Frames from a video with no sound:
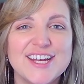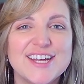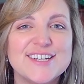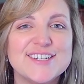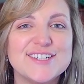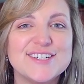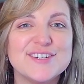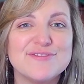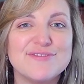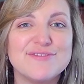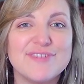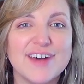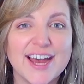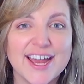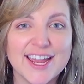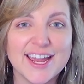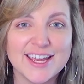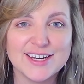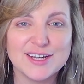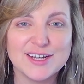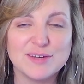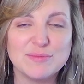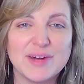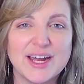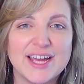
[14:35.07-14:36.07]

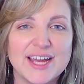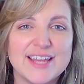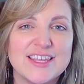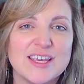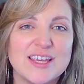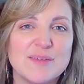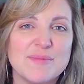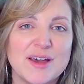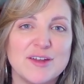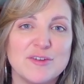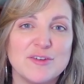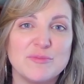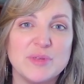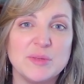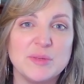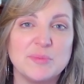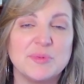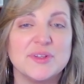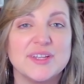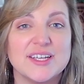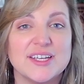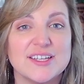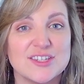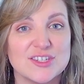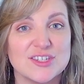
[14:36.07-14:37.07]
divided by the amount of people
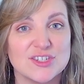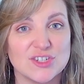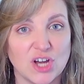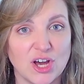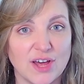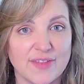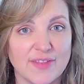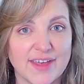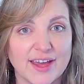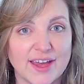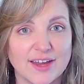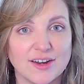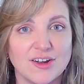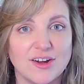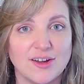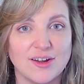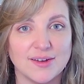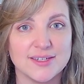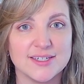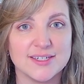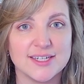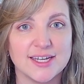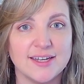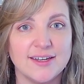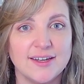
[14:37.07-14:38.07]
that saw that
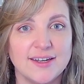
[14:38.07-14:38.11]
content.